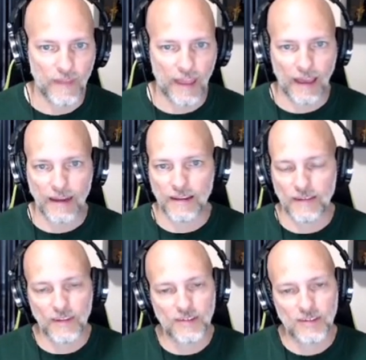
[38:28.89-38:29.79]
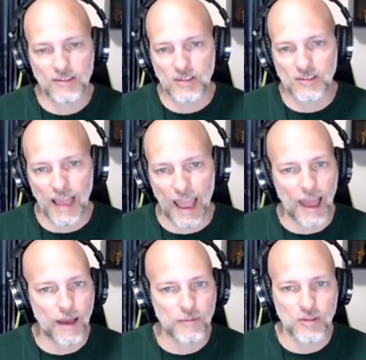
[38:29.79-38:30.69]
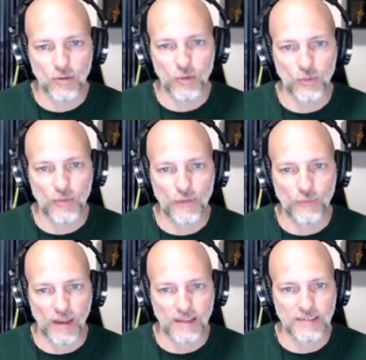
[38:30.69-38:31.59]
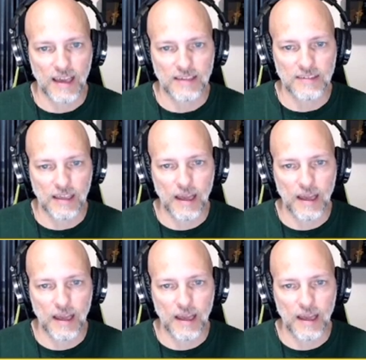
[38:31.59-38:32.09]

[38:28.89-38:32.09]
And this is just absolutely fantastic.